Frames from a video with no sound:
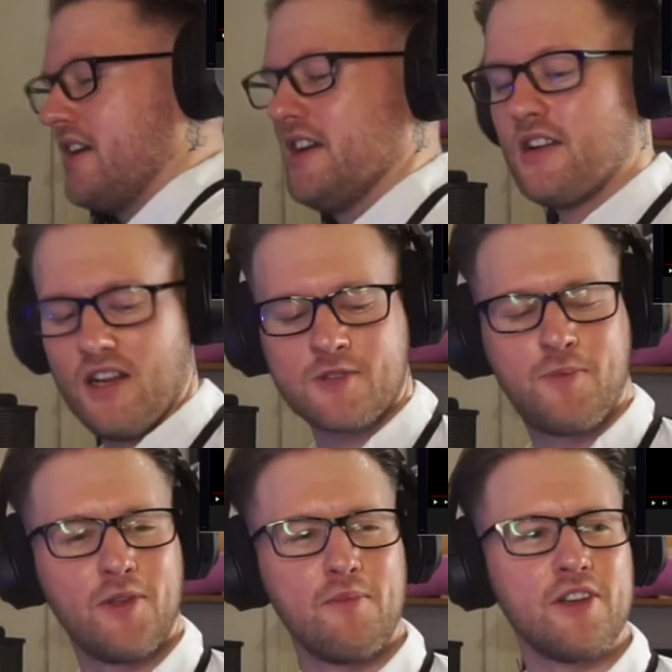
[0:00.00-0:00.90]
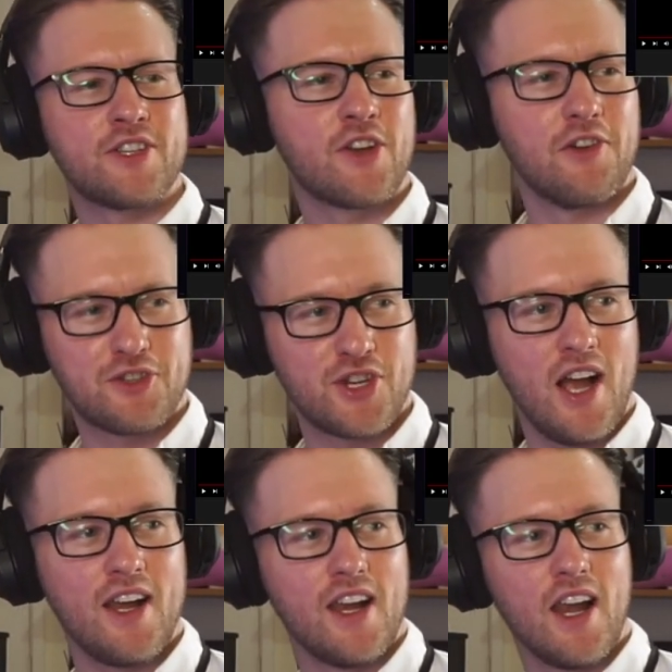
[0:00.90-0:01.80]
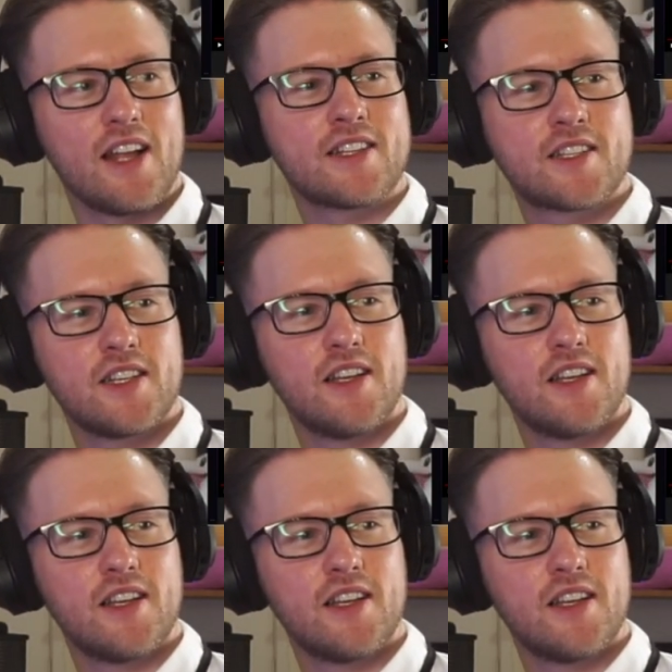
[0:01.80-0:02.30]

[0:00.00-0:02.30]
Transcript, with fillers: right, let's put the music on chat and let's